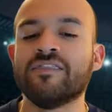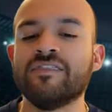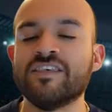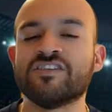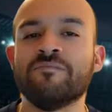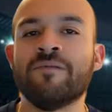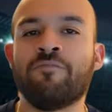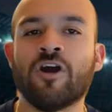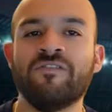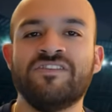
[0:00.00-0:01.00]
This is going to be a
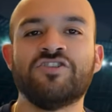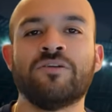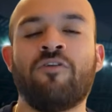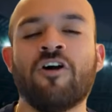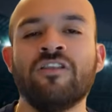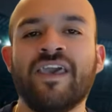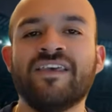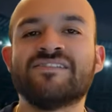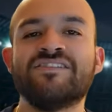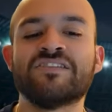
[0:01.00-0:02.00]
part of a teaser parlay,
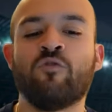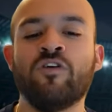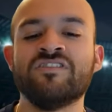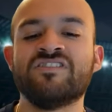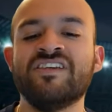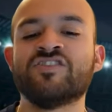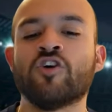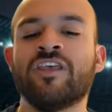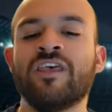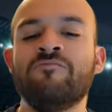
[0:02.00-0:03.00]
6-point
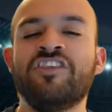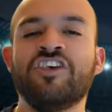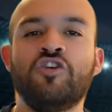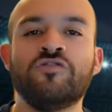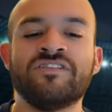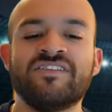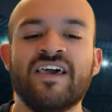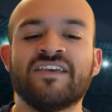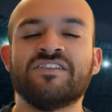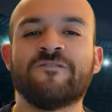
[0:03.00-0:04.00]
teaser. Give me the Houston
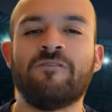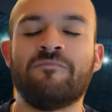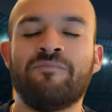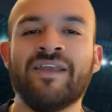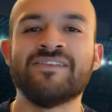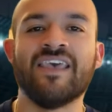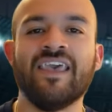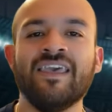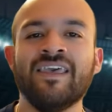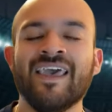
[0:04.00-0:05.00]
Texans from a minus
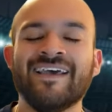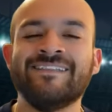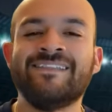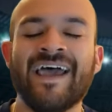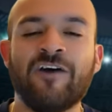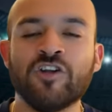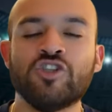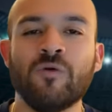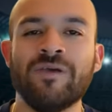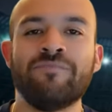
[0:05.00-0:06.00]
8 down
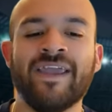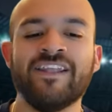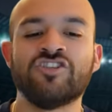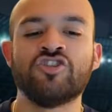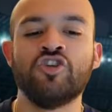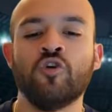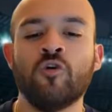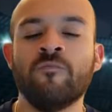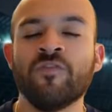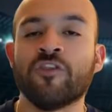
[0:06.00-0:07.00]
to a minus
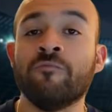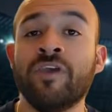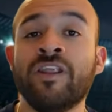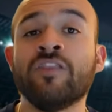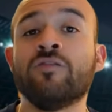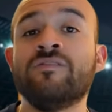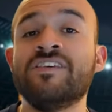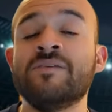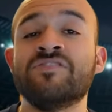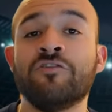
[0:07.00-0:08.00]
2. They're beating
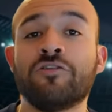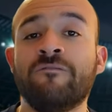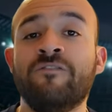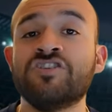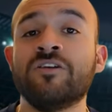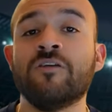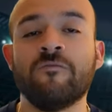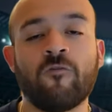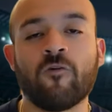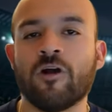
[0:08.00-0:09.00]
teams in their division
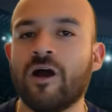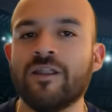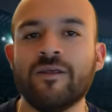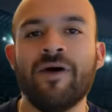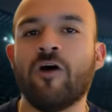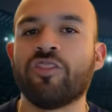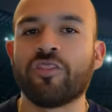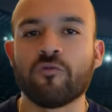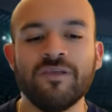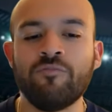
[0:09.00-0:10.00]
for an about
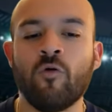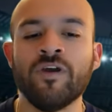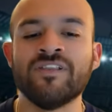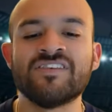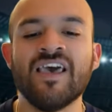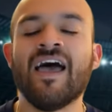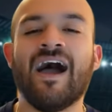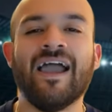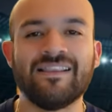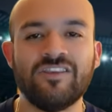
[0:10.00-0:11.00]
3 points.
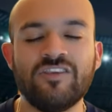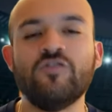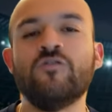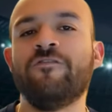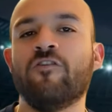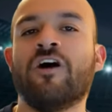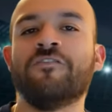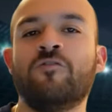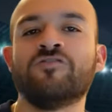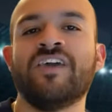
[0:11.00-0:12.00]
I do feel
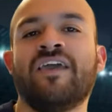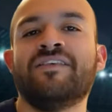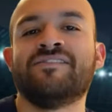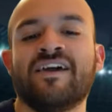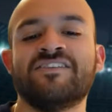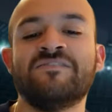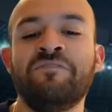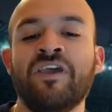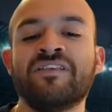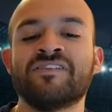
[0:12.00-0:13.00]
comfortable taking the Texans
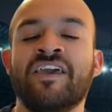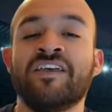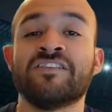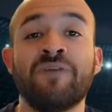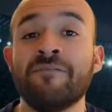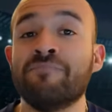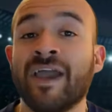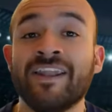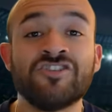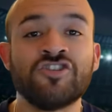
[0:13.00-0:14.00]
being the Titans by
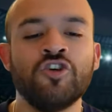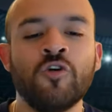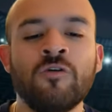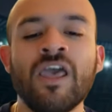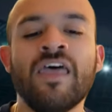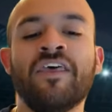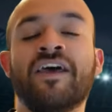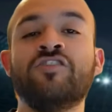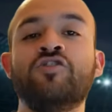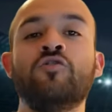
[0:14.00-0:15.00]
minus 2 than
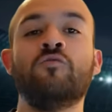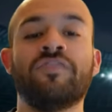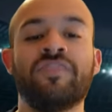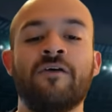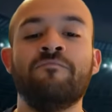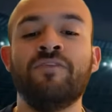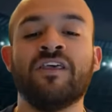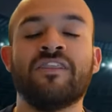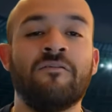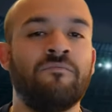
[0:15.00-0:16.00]
I do with them
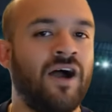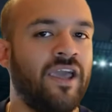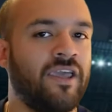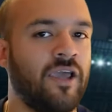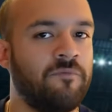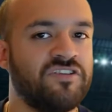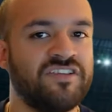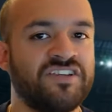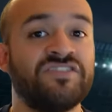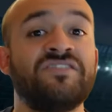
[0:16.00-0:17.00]
beating them by a
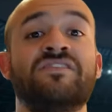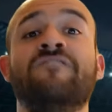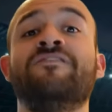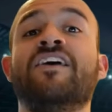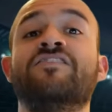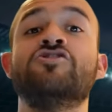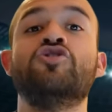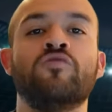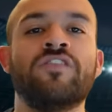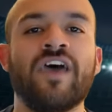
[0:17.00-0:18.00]
possession, since they've yet to
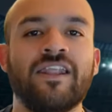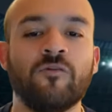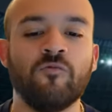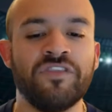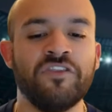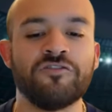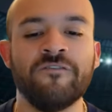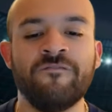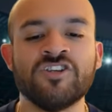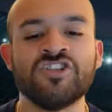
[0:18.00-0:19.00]
do that within their
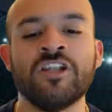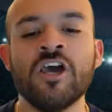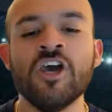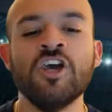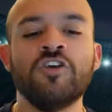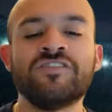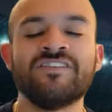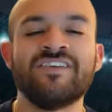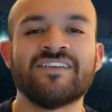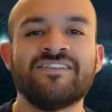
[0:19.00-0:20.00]
division. Houston
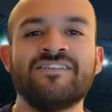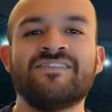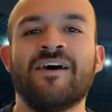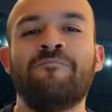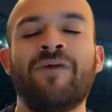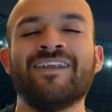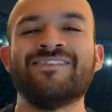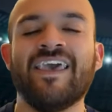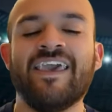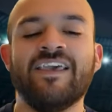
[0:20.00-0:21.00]
Texans
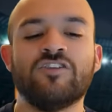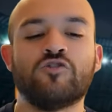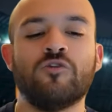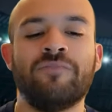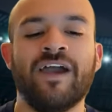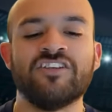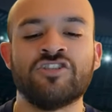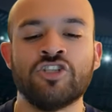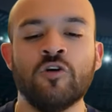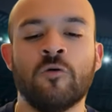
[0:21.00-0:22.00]
minus 8 to a minus
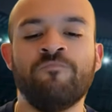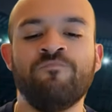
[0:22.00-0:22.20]
2.